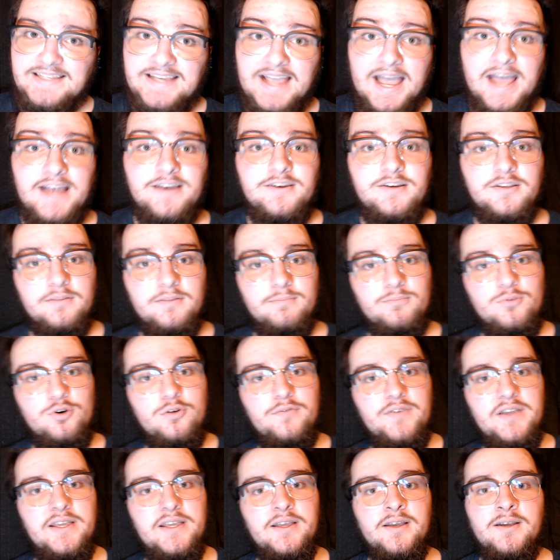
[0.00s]
end of the
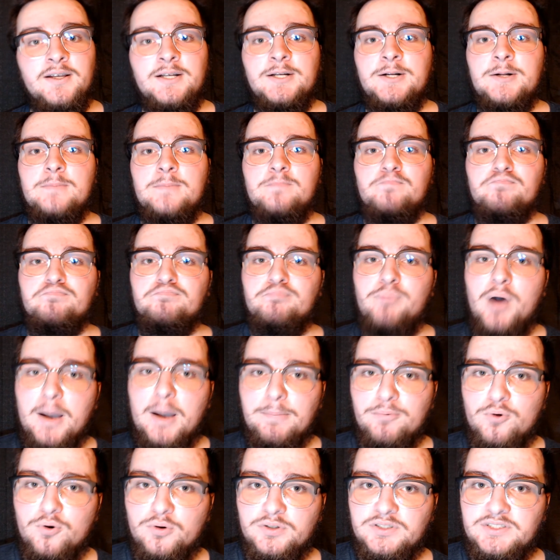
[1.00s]
movie,
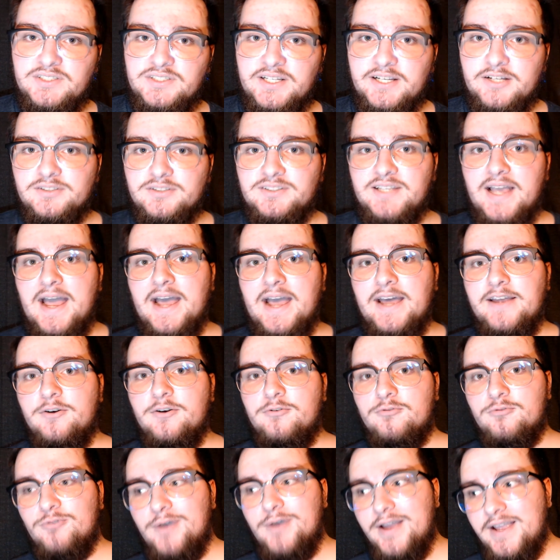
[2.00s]
popcorn sales had
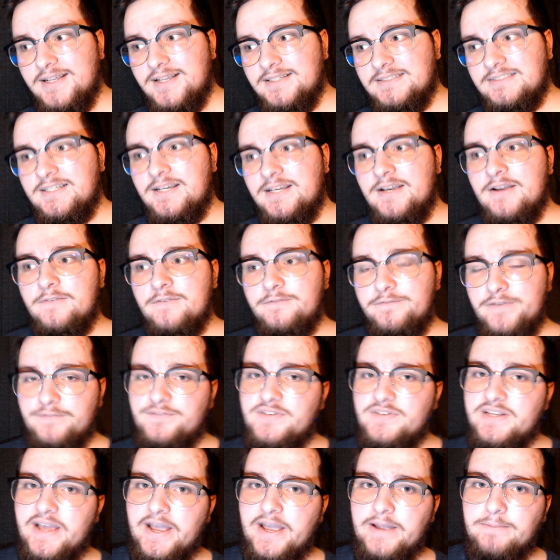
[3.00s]
raised
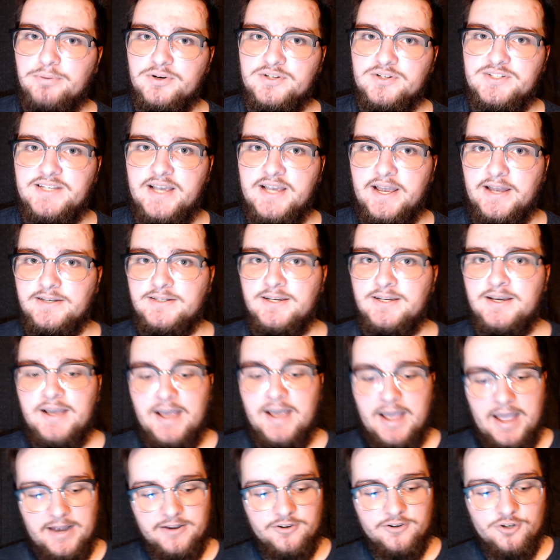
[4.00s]

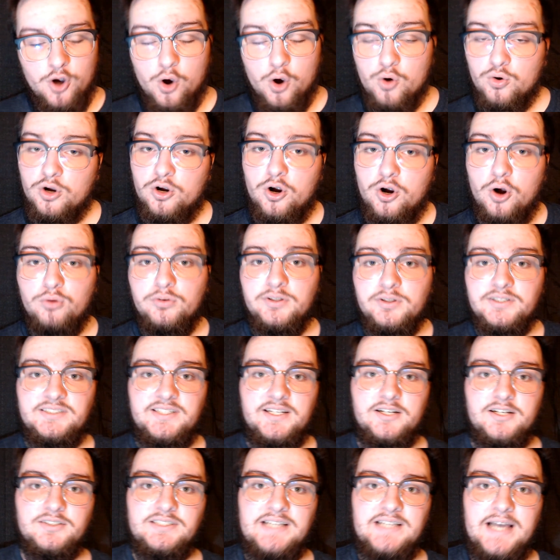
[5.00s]
58%, and Coca-Cola
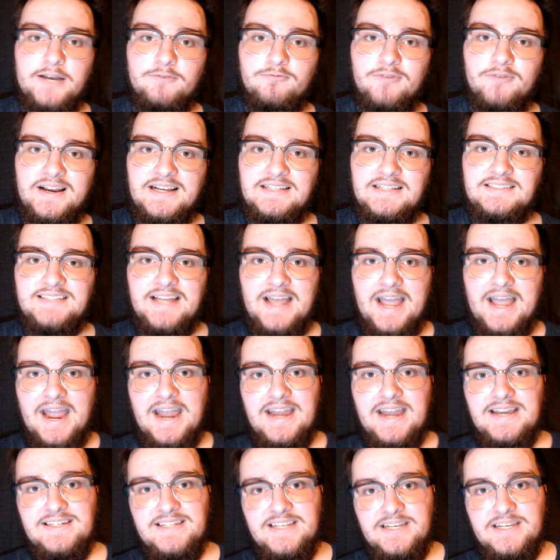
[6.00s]
sales had raised
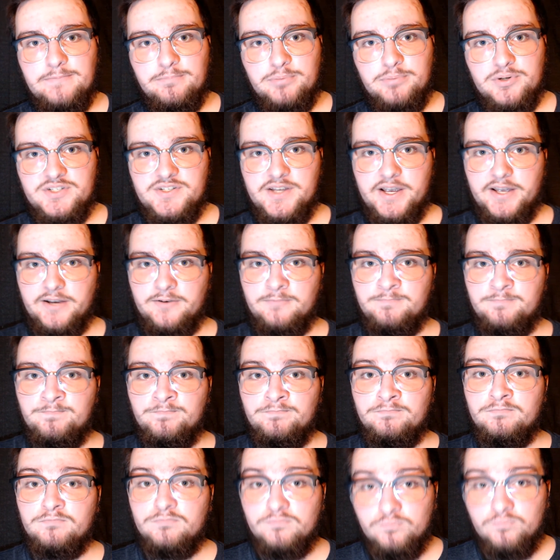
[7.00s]
18%.
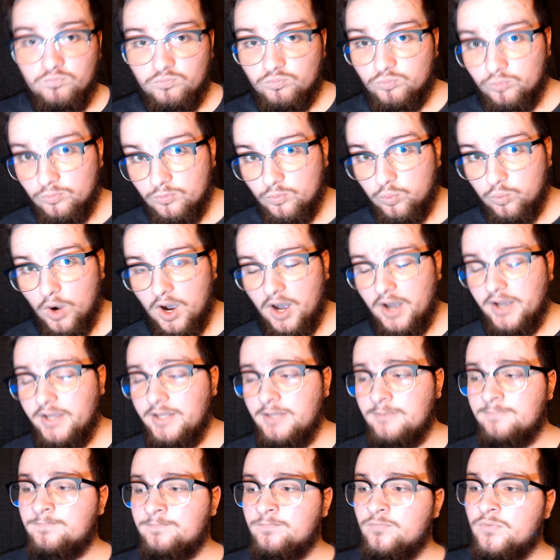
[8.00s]
Why?
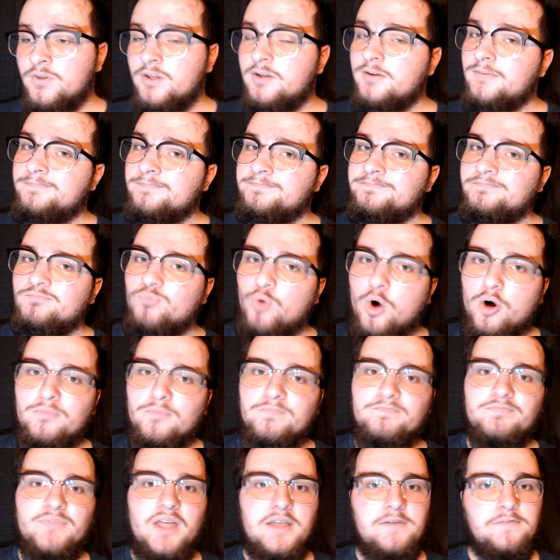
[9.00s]
Well,
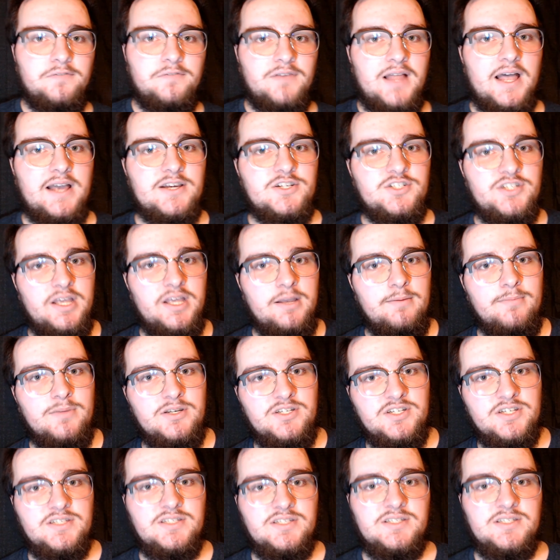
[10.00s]
they flashed images